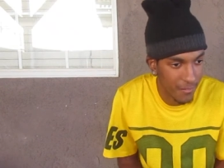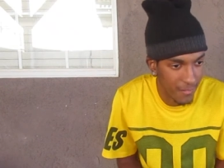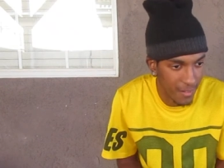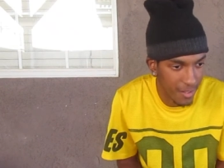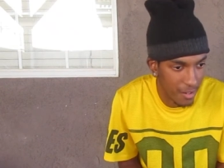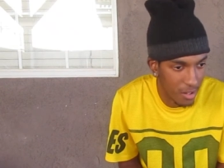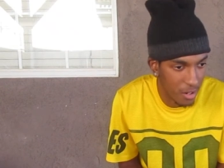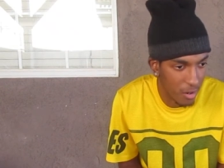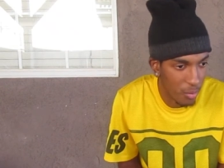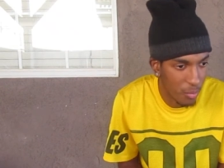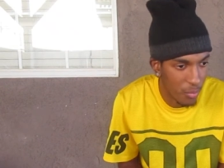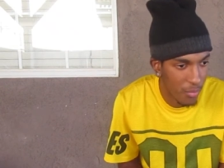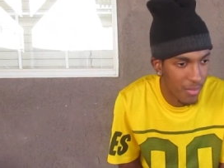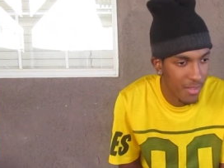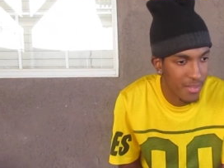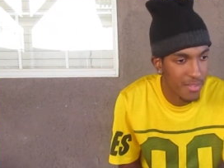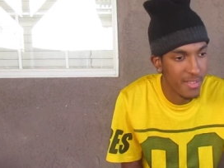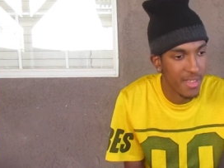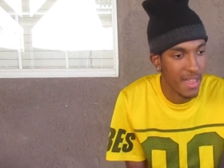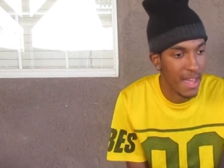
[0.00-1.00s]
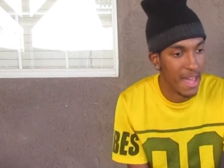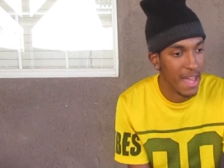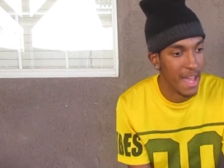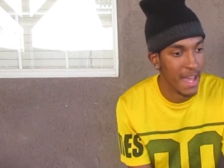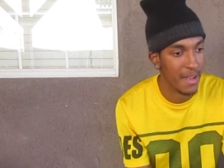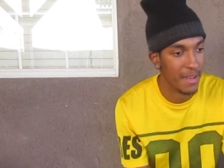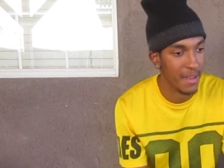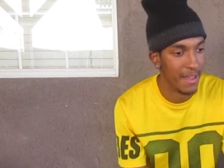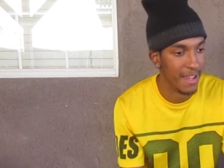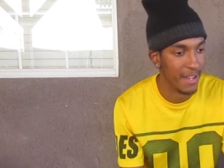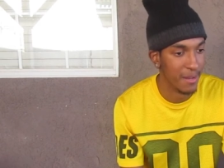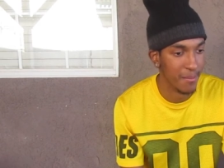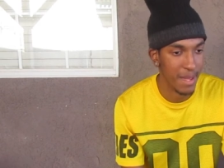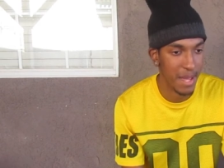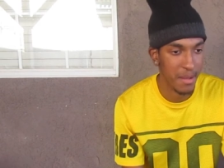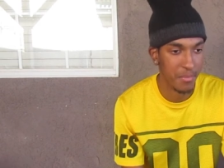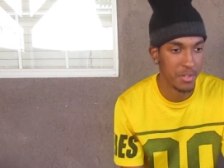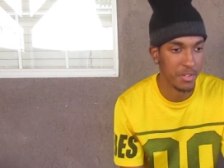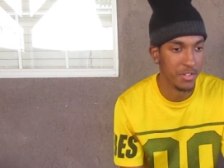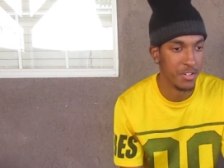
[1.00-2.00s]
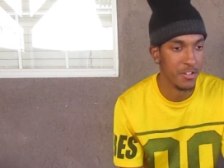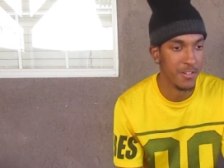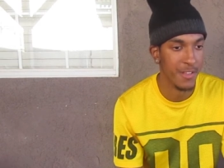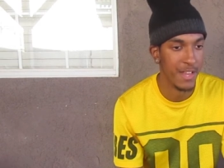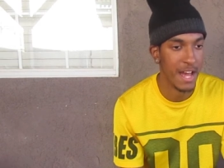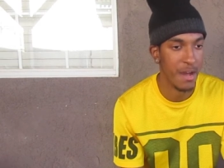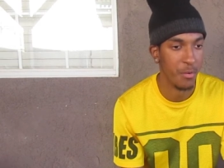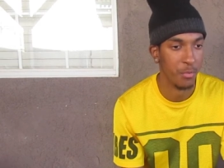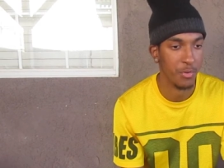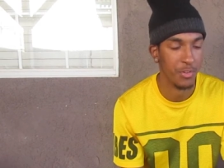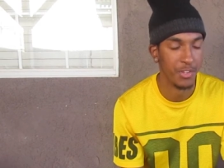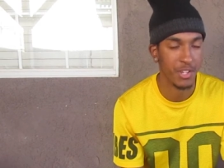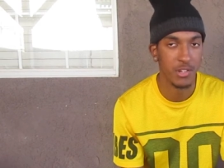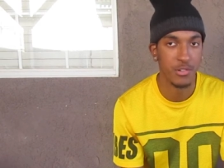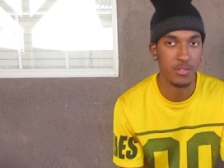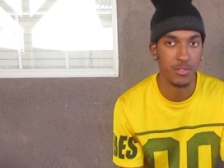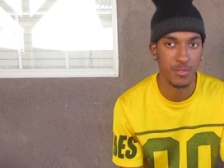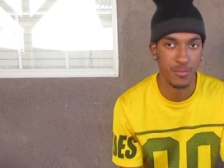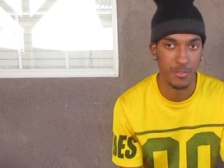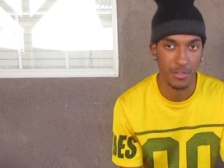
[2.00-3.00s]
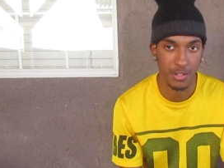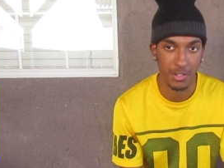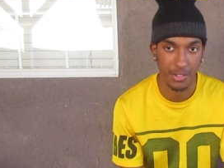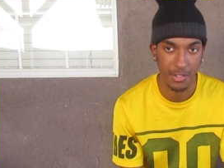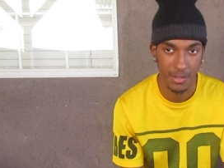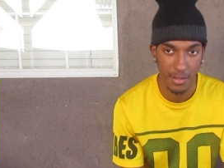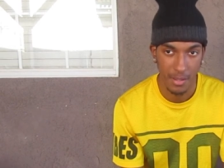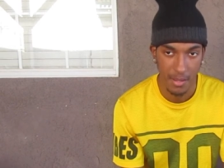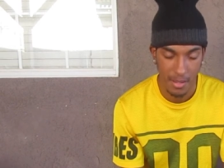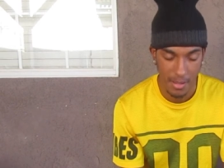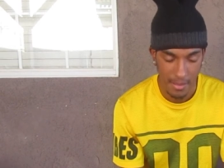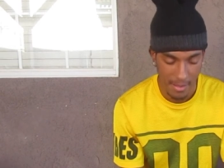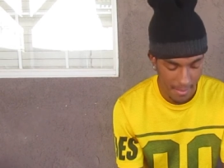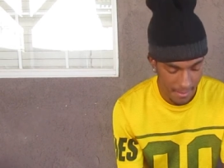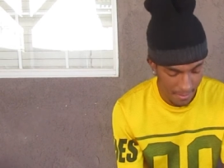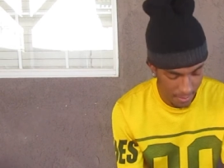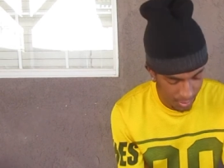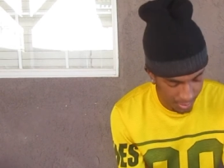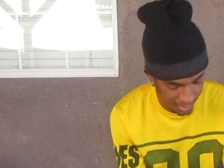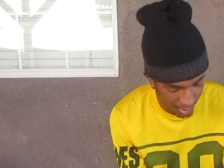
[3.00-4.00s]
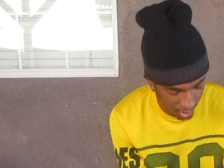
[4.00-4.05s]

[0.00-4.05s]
You know, and and to be able to do that was huge for us.